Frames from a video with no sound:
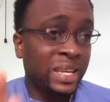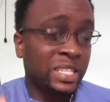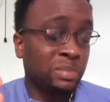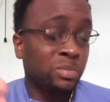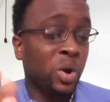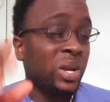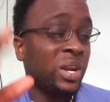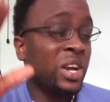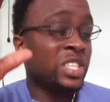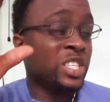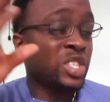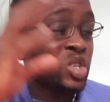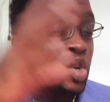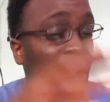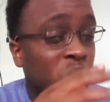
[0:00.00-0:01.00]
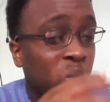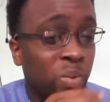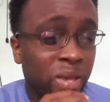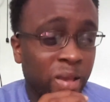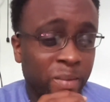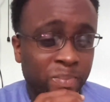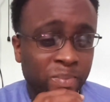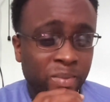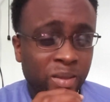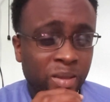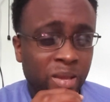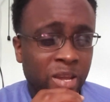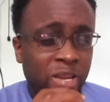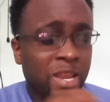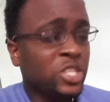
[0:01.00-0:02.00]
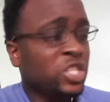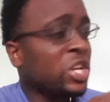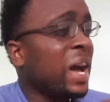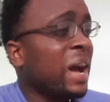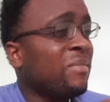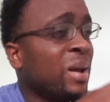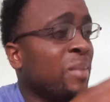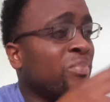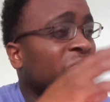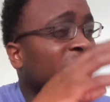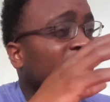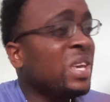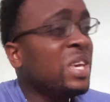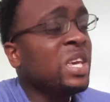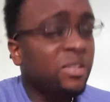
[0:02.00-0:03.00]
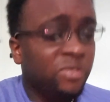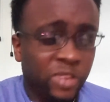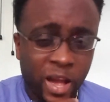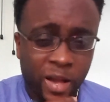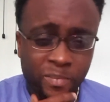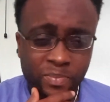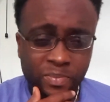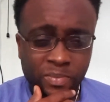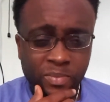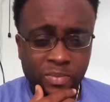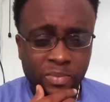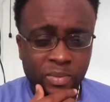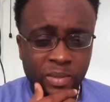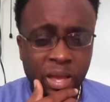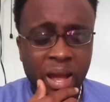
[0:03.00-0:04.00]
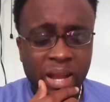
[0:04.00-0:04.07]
this, but there's no way they should have them thief. Yeah. You